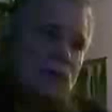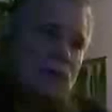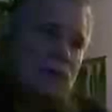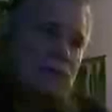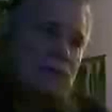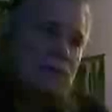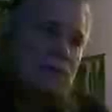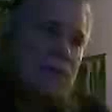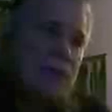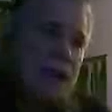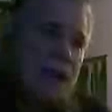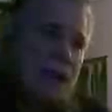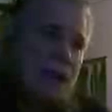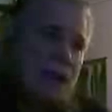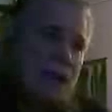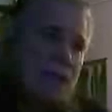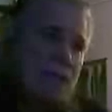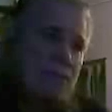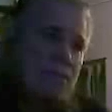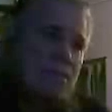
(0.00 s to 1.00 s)
one of the men,
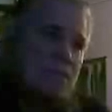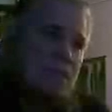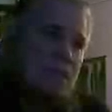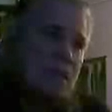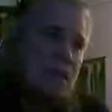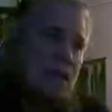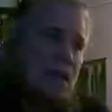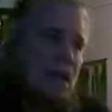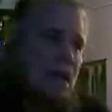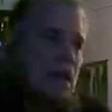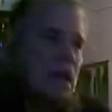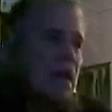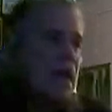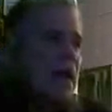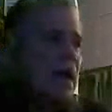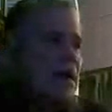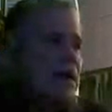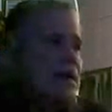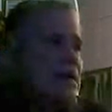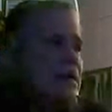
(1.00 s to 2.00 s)

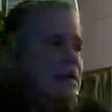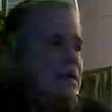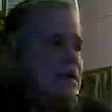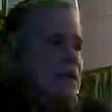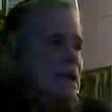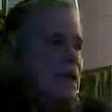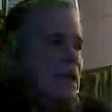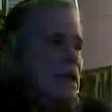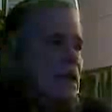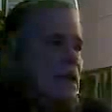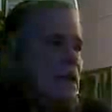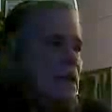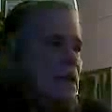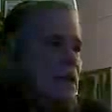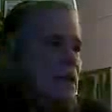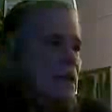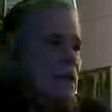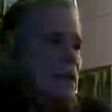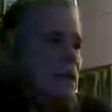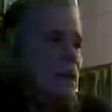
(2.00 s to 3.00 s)
and he said,
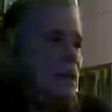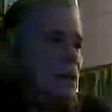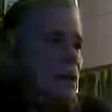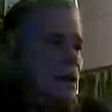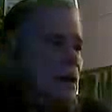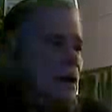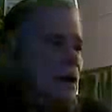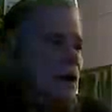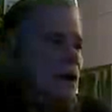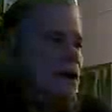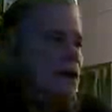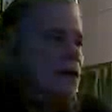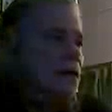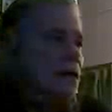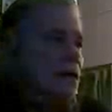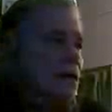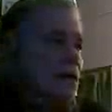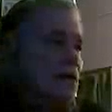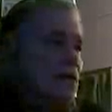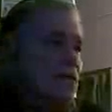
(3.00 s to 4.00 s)
I
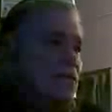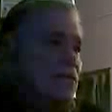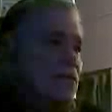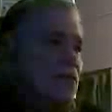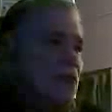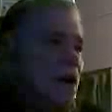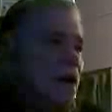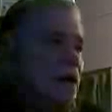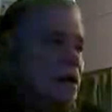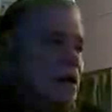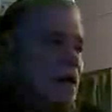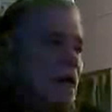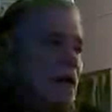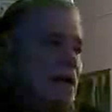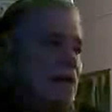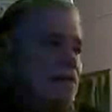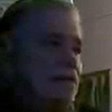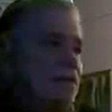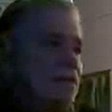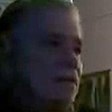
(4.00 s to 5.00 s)
love my
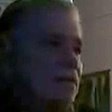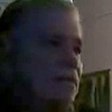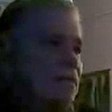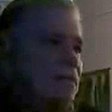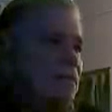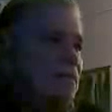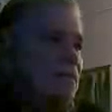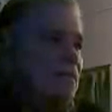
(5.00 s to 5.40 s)
life.